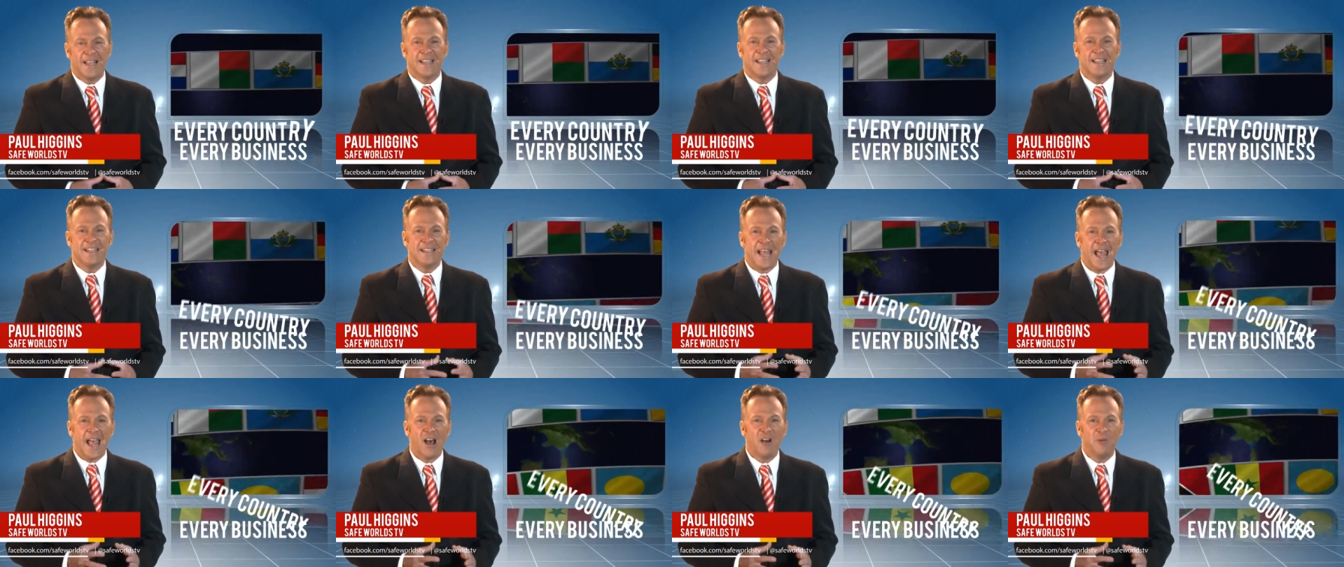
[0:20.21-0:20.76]

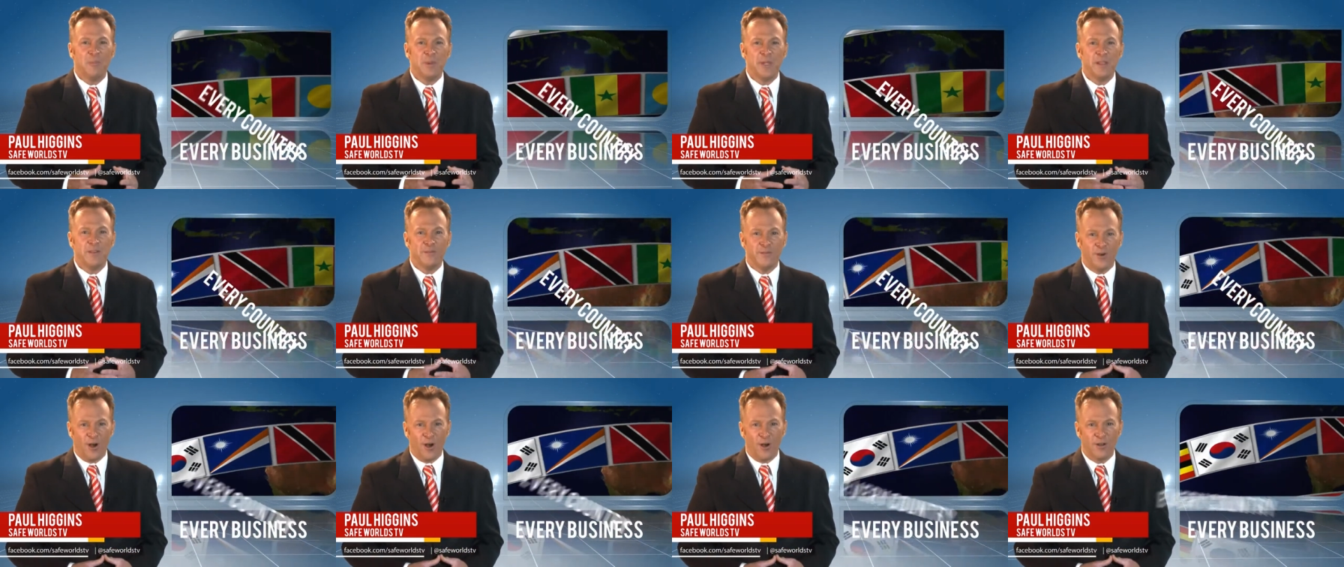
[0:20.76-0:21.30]
can now be
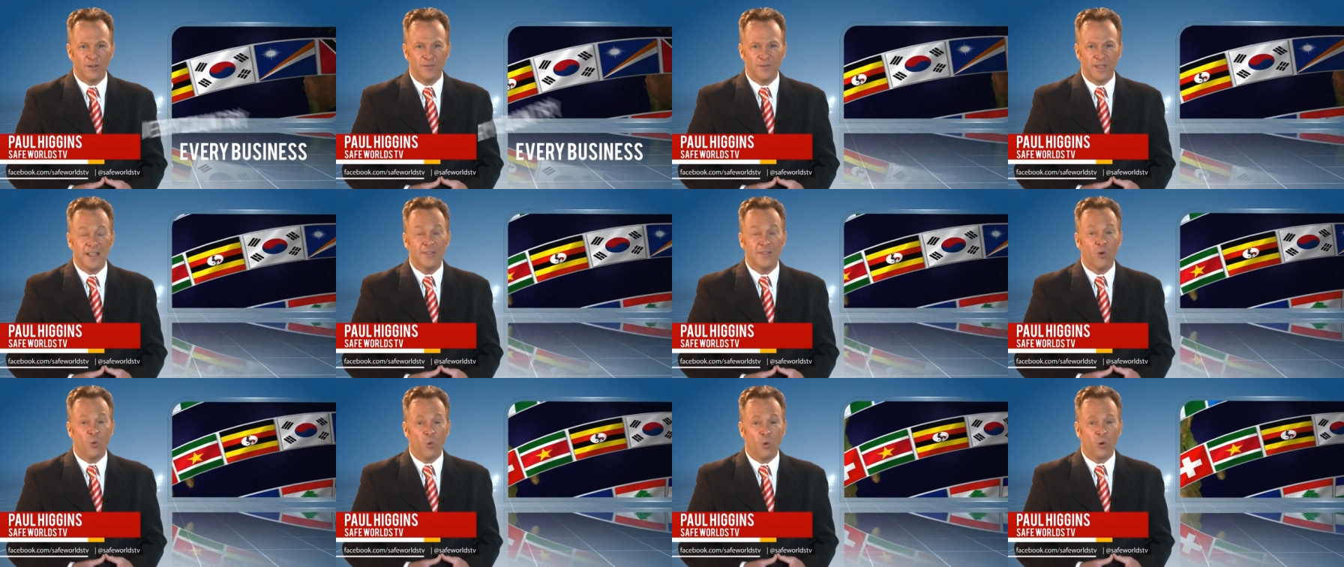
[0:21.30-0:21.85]
involved
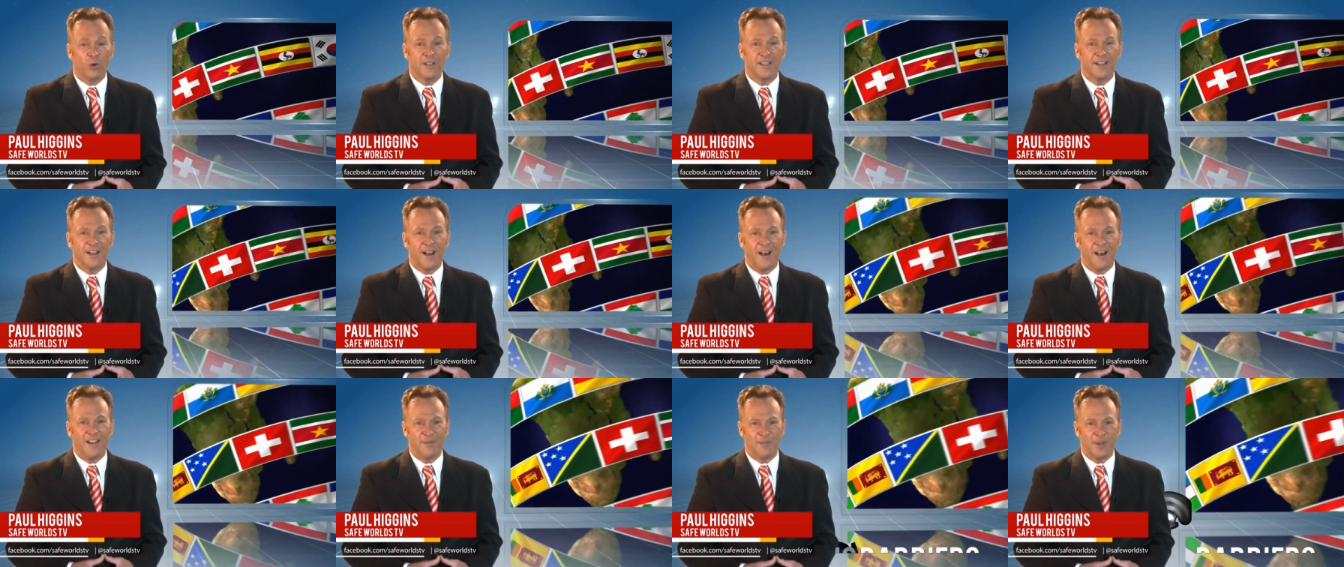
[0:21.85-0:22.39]
in the world
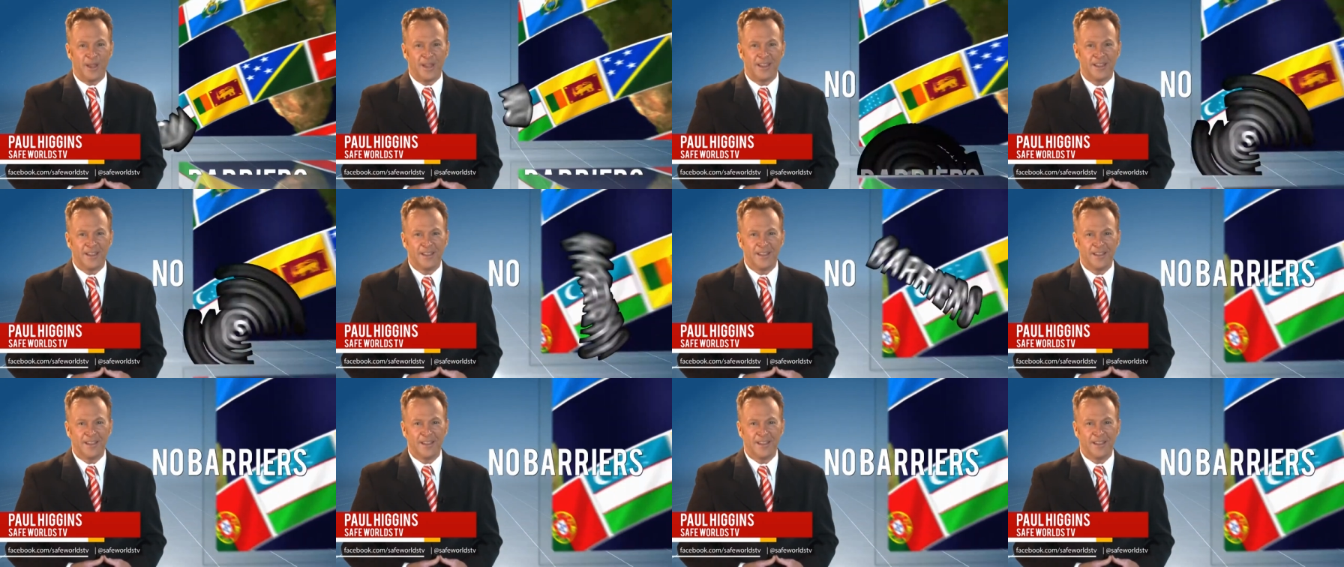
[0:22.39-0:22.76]
economy.